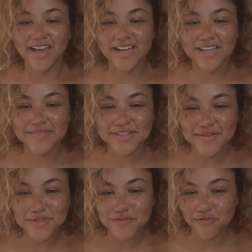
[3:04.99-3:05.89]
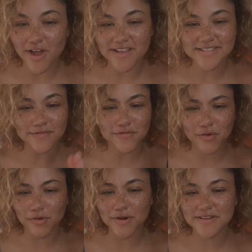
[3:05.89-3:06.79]
Come to France,
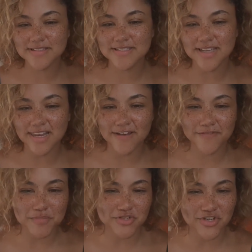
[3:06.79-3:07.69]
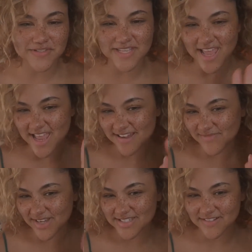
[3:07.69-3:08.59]
of course. I love from New Jersey. Hey,
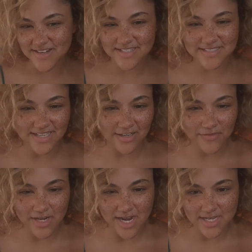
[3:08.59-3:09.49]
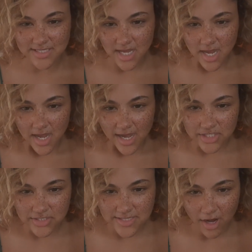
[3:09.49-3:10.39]
Amman's Creations. I love you guys.
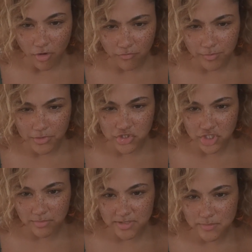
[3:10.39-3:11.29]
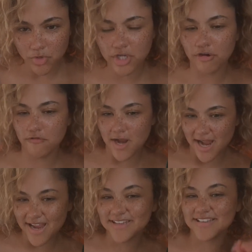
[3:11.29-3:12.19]
I just got home from the gym this morning. All
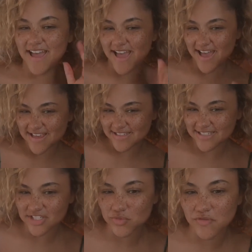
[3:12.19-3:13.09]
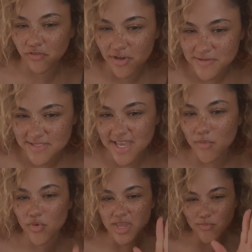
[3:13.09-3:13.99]
right. Yes. Je suis
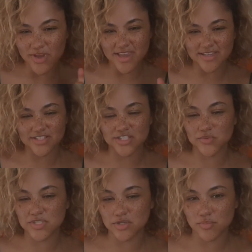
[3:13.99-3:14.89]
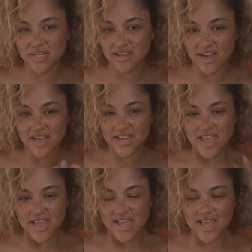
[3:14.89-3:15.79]
français. Oui, oui. Je suis dominicain
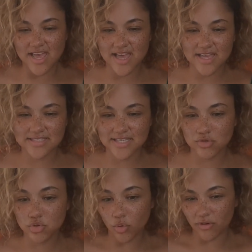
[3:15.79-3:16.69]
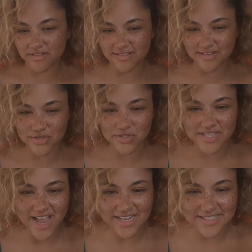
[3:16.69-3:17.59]
de New York.
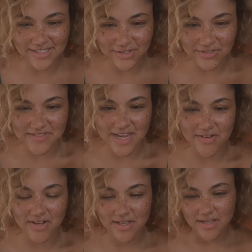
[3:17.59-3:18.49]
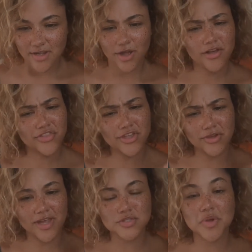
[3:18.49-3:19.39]
You're talented, girl, Sarah. Oh,
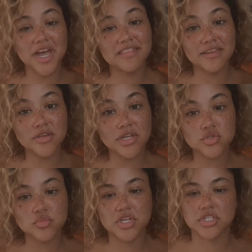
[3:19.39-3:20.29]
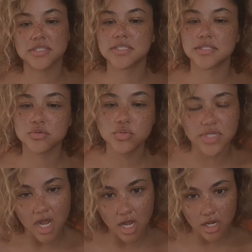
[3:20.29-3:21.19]
thank you, guys. Oh, my God. Thank you guys so much.
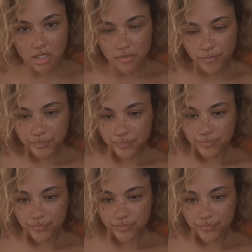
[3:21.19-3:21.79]
Sudan.